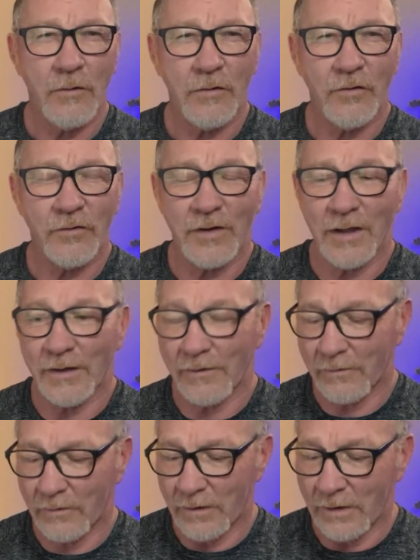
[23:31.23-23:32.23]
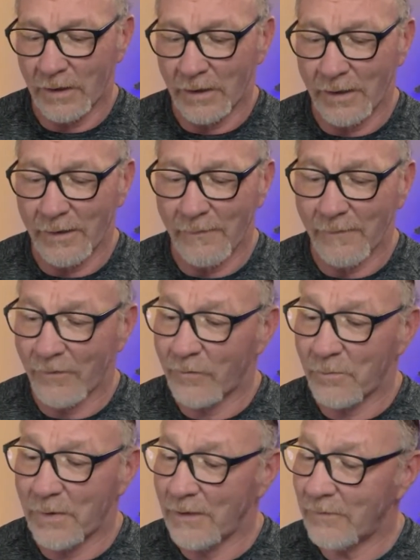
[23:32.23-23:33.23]
I'm just kind of cleaning
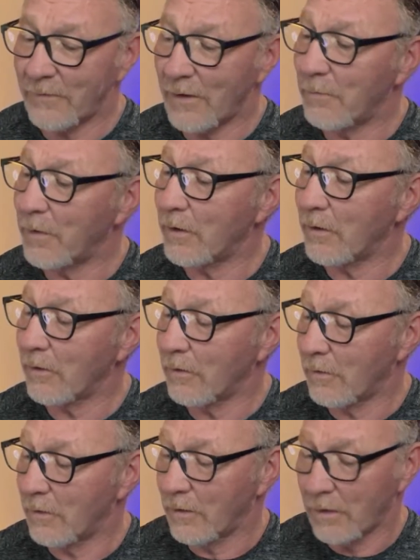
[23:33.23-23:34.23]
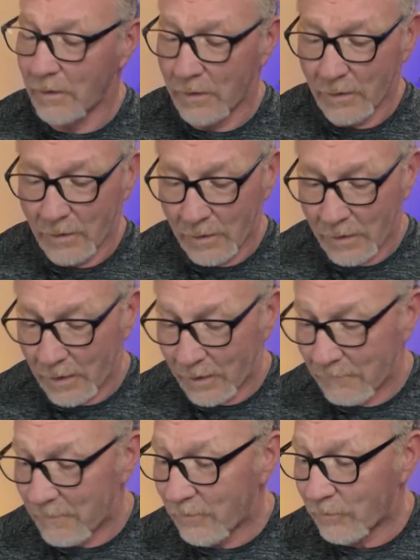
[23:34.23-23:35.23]
this piece up here.
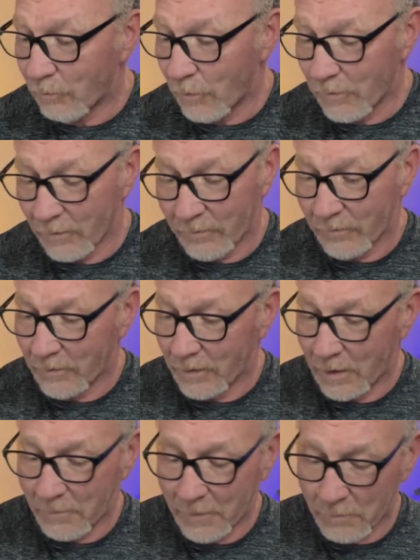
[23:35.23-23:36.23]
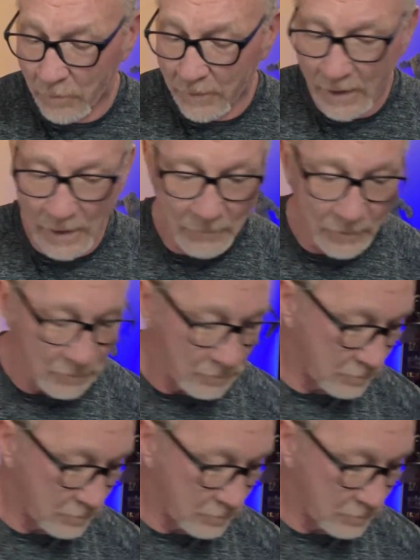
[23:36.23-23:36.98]
And if this works, I'll be pretty happy.